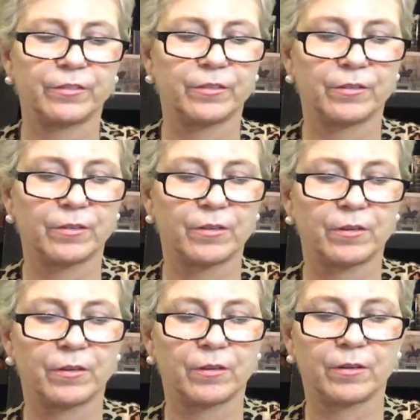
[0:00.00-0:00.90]

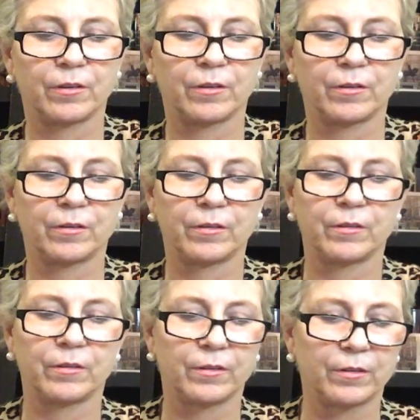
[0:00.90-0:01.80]

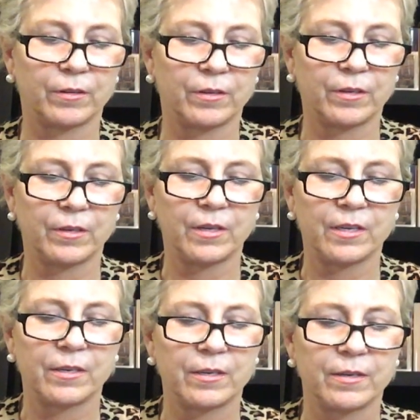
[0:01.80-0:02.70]

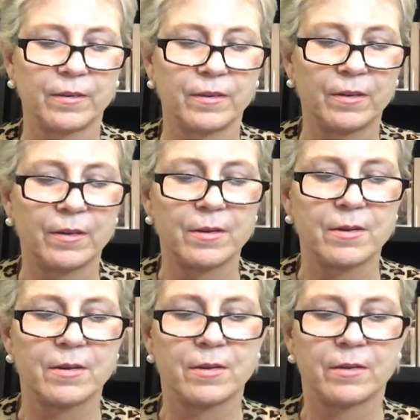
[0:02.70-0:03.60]

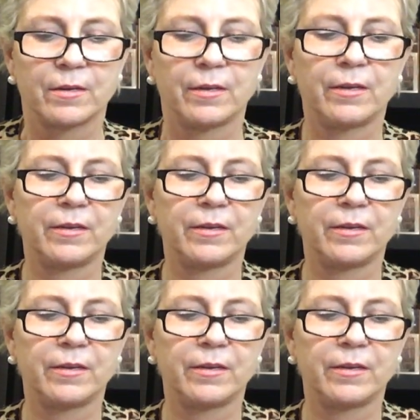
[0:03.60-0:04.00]
Nobody speaks.